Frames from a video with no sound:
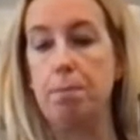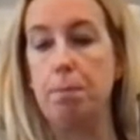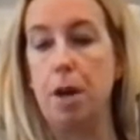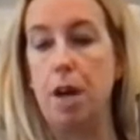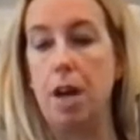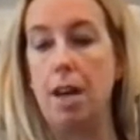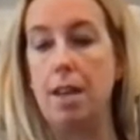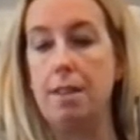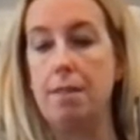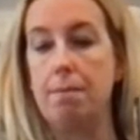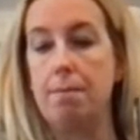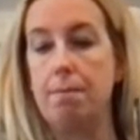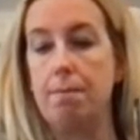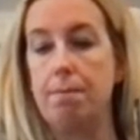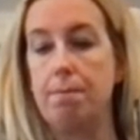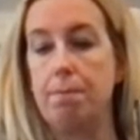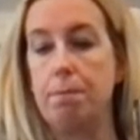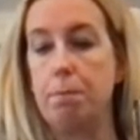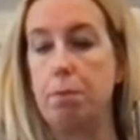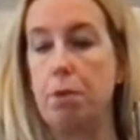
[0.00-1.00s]

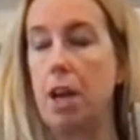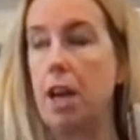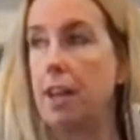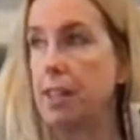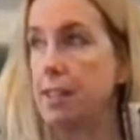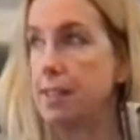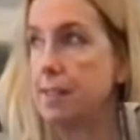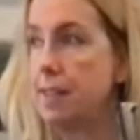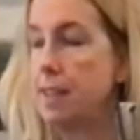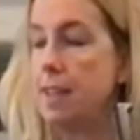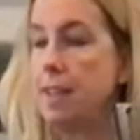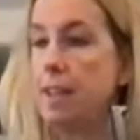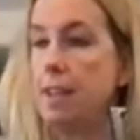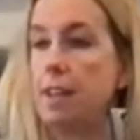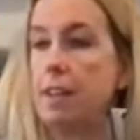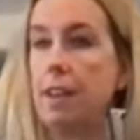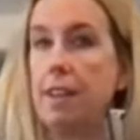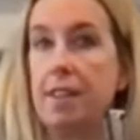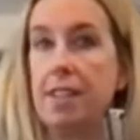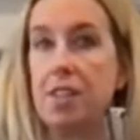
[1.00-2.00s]
brought us
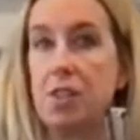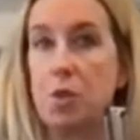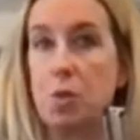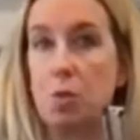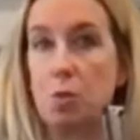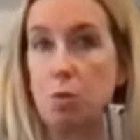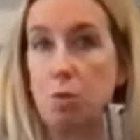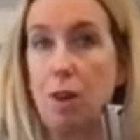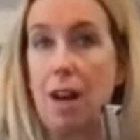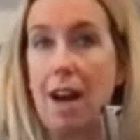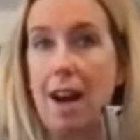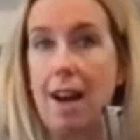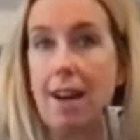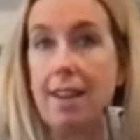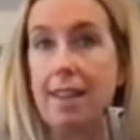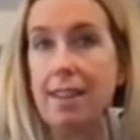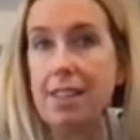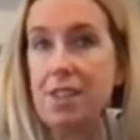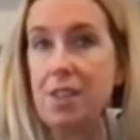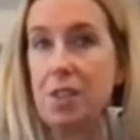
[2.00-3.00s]
here this
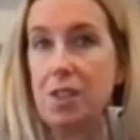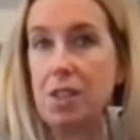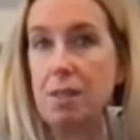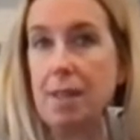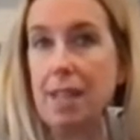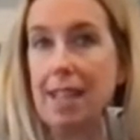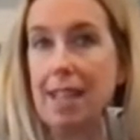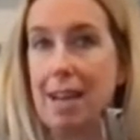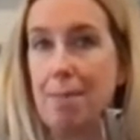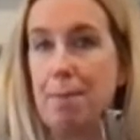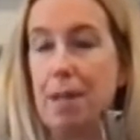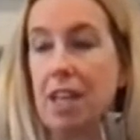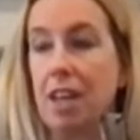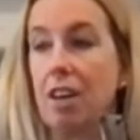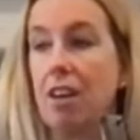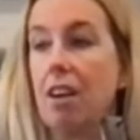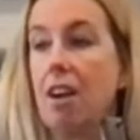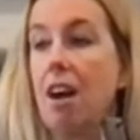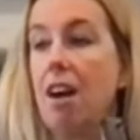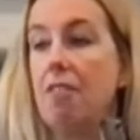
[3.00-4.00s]
rock, and this used to be a lot bigger,